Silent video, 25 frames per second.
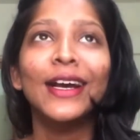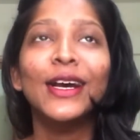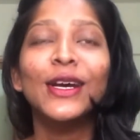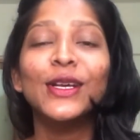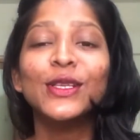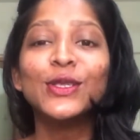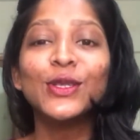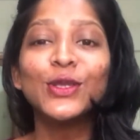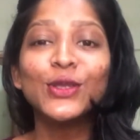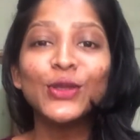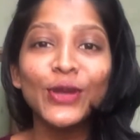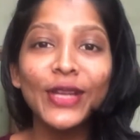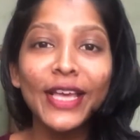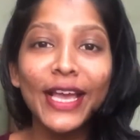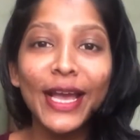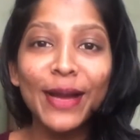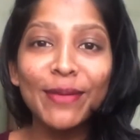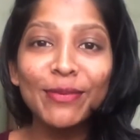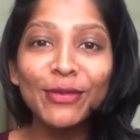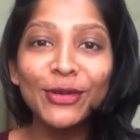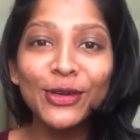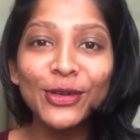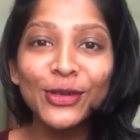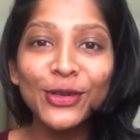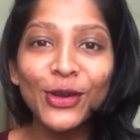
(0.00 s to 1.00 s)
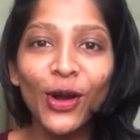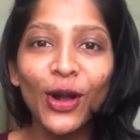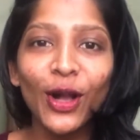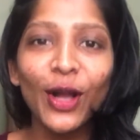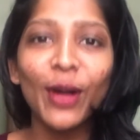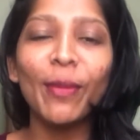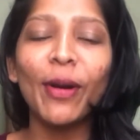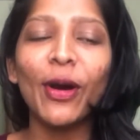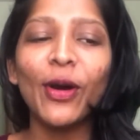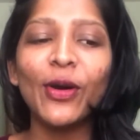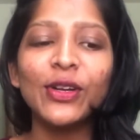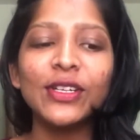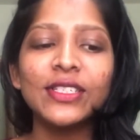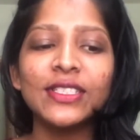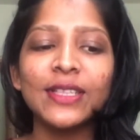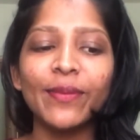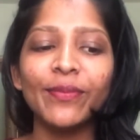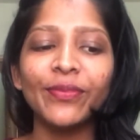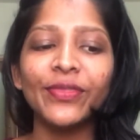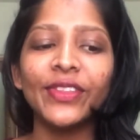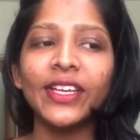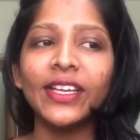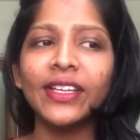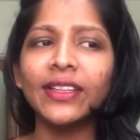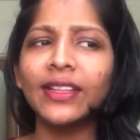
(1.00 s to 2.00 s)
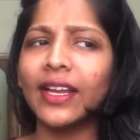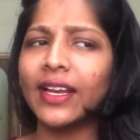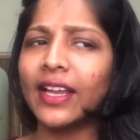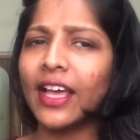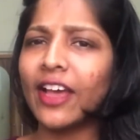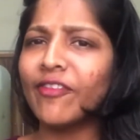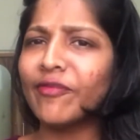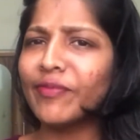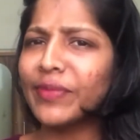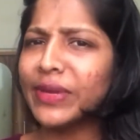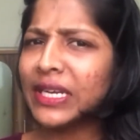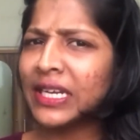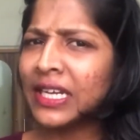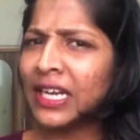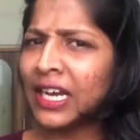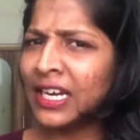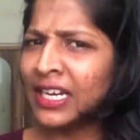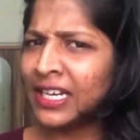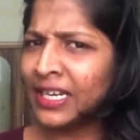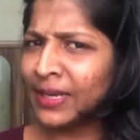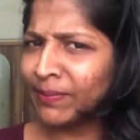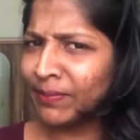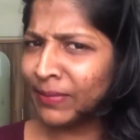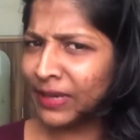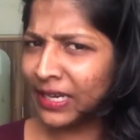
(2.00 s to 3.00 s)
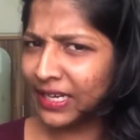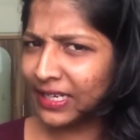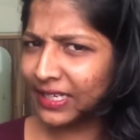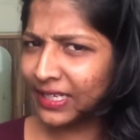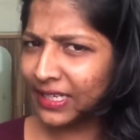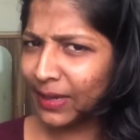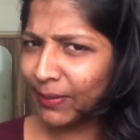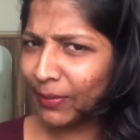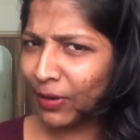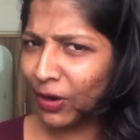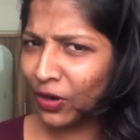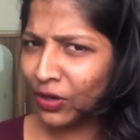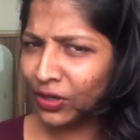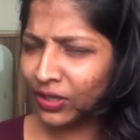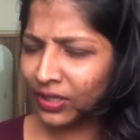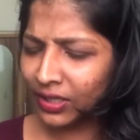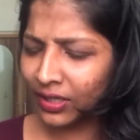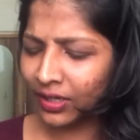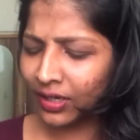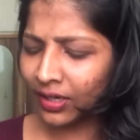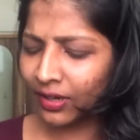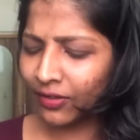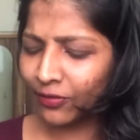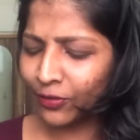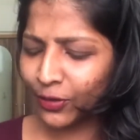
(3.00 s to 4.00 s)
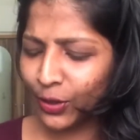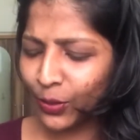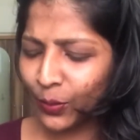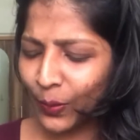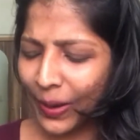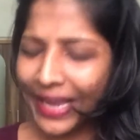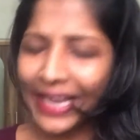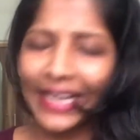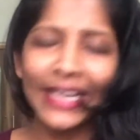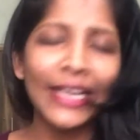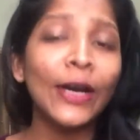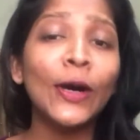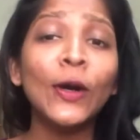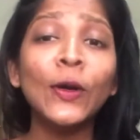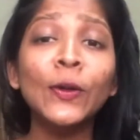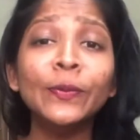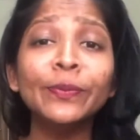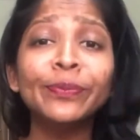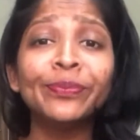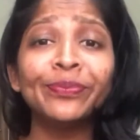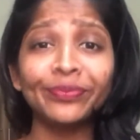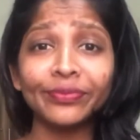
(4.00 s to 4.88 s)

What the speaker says: So today I'm going to talk about something that I've been contemplating about for a while now.